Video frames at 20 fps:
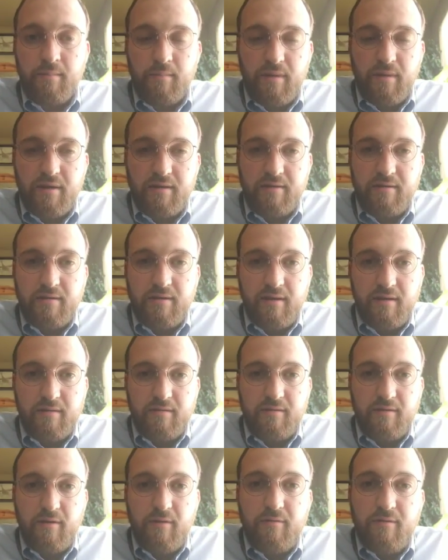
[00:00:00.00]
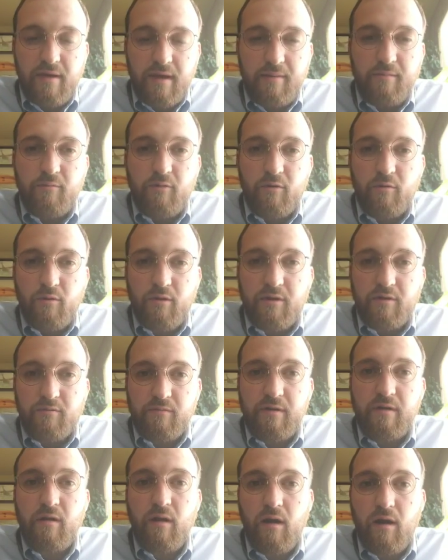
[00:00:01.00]
But know that we're working
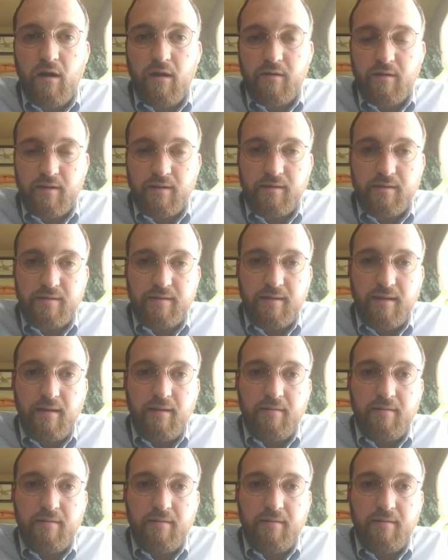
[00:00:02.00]
real hard, and